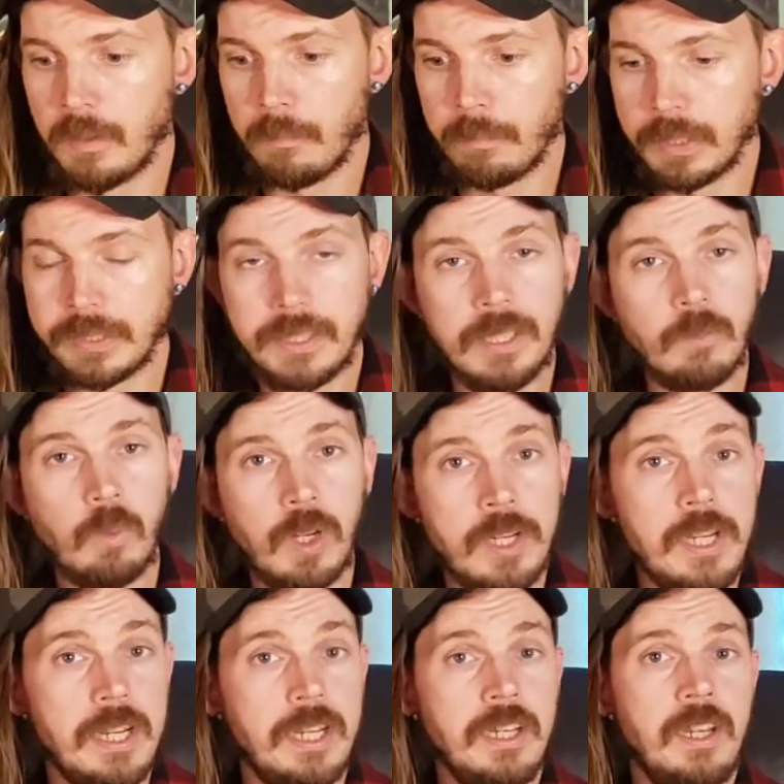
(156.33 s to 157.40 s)
But then one
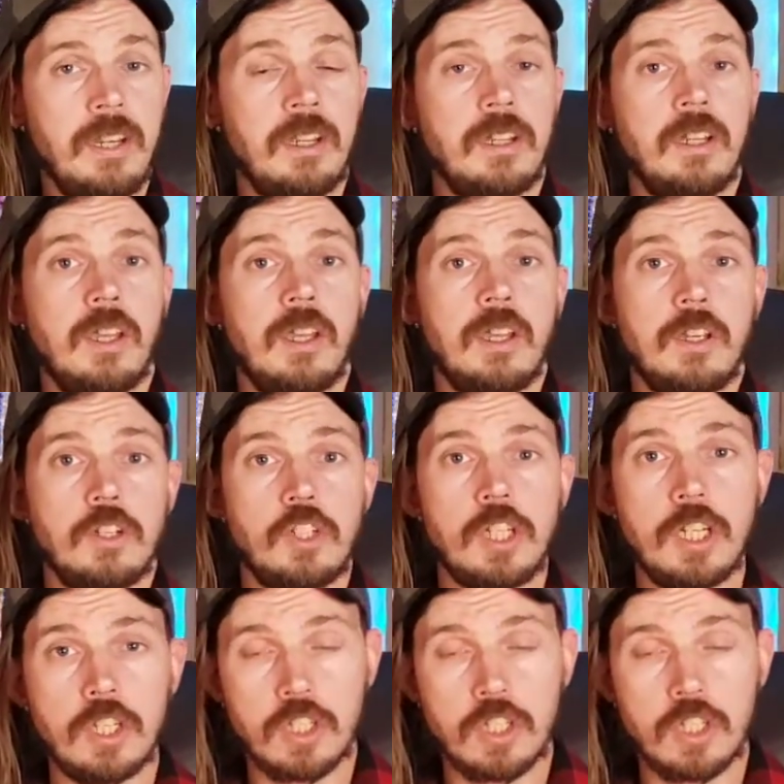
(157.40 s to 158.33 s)
day, she